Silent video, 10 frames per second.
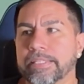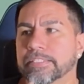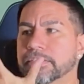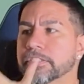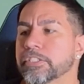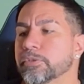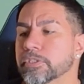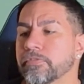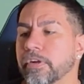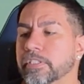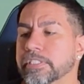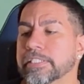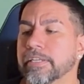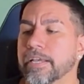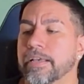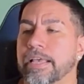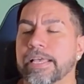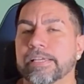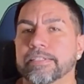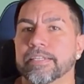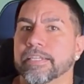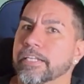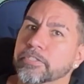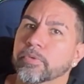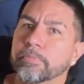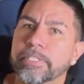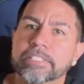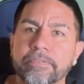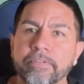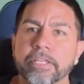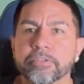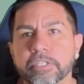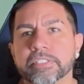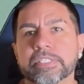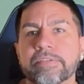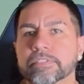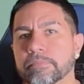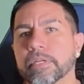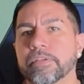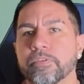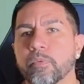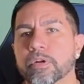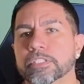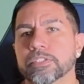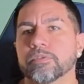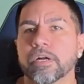This is the newest version, and here's one of the places I feel like you could save some money if you wanted to.